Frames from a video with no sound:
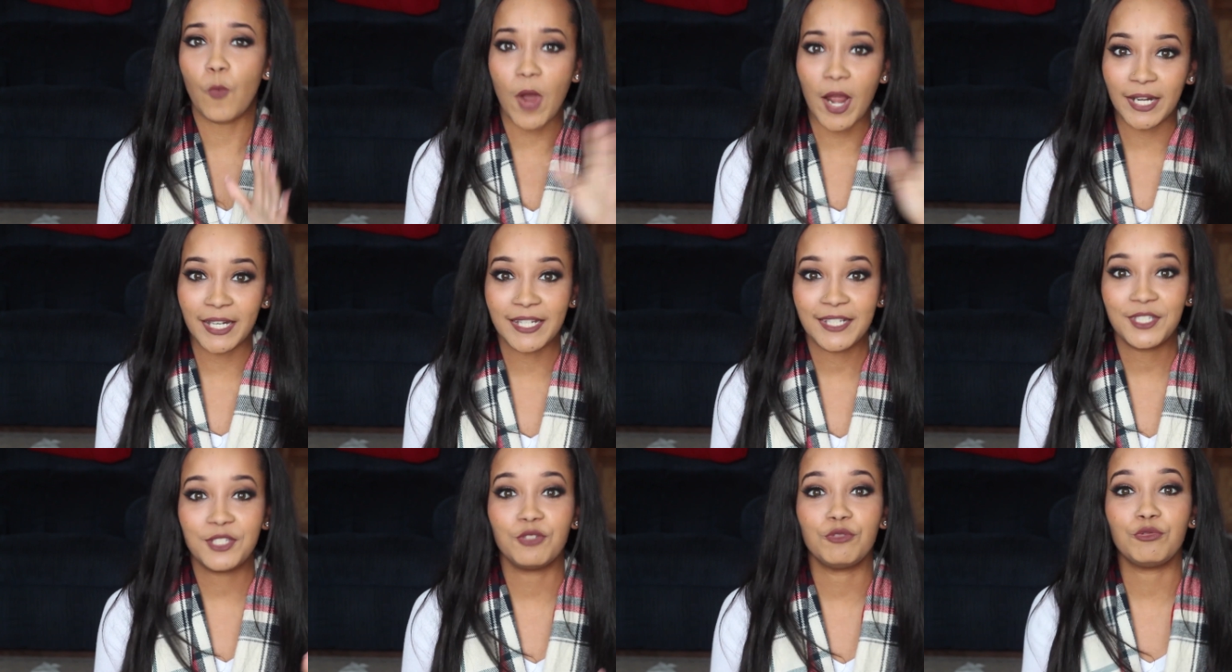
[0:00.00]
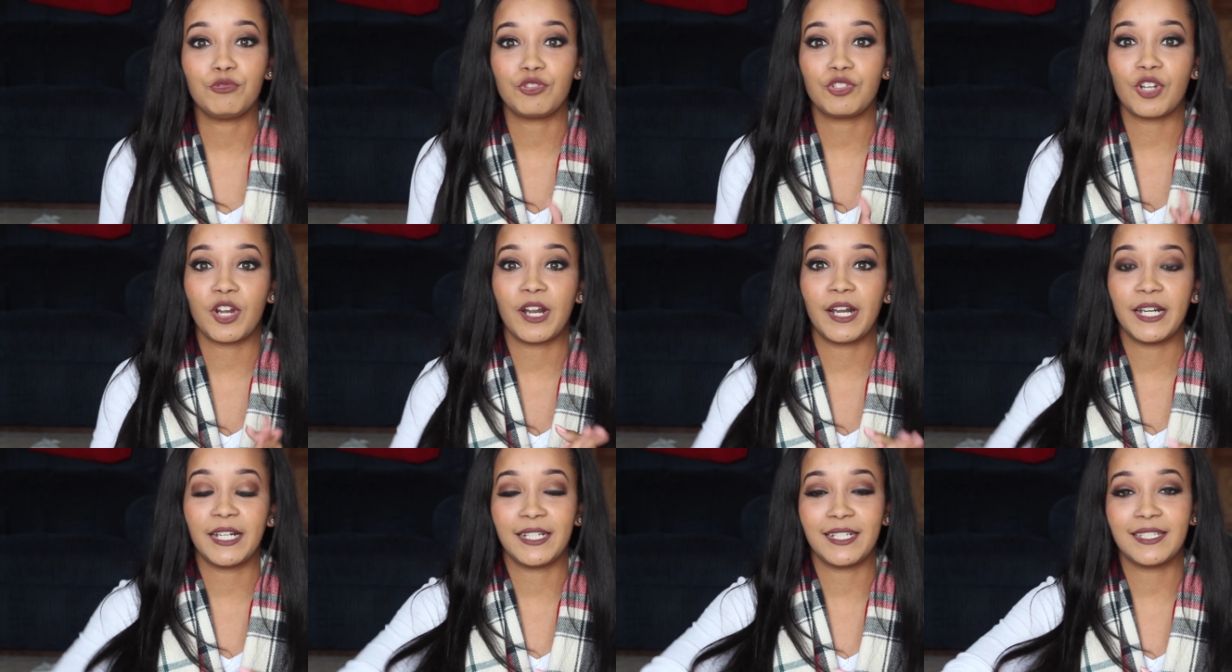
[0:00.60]
wanting to
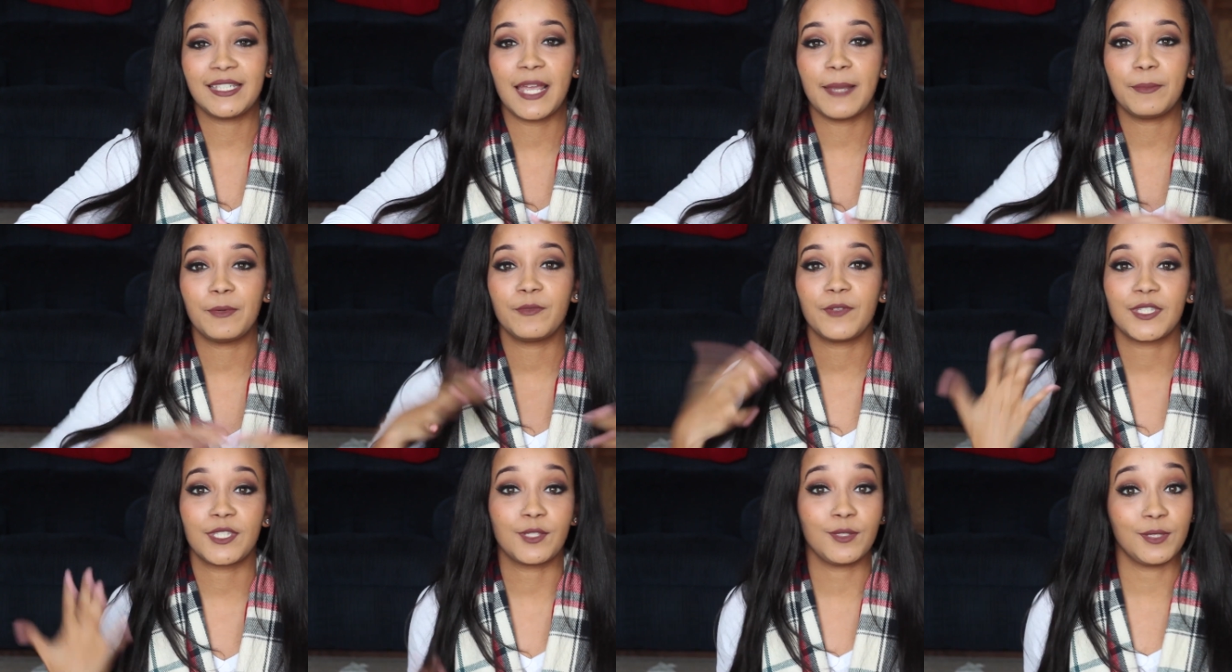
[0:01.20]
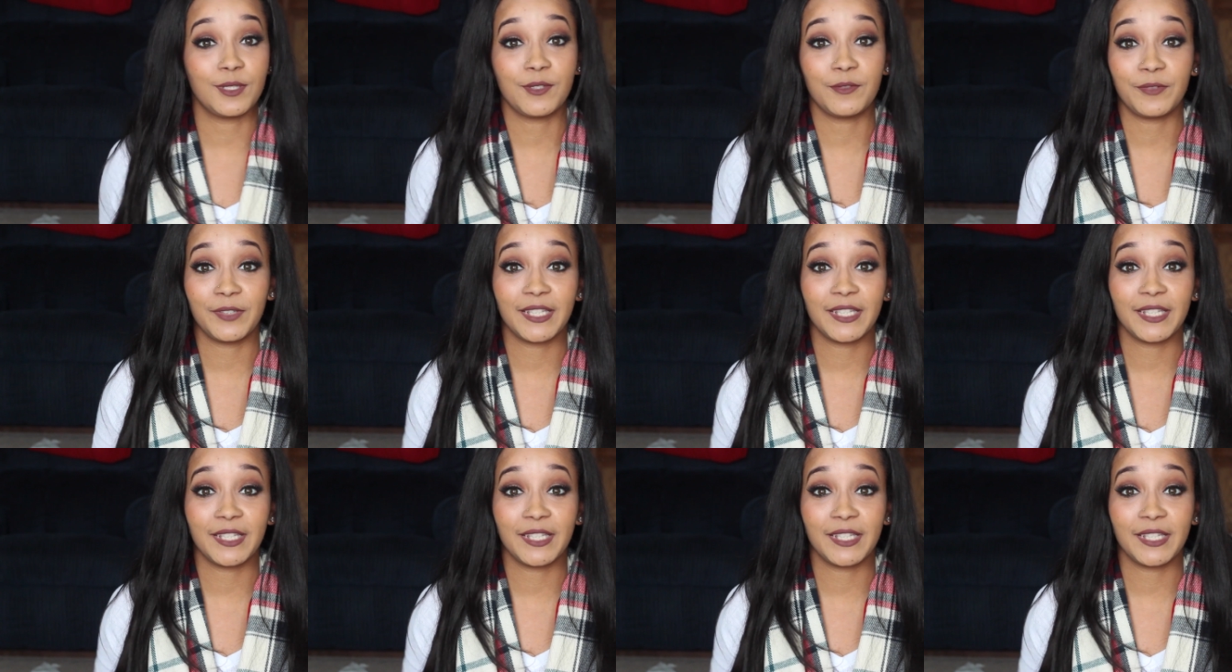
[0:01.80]
start any type of exclusive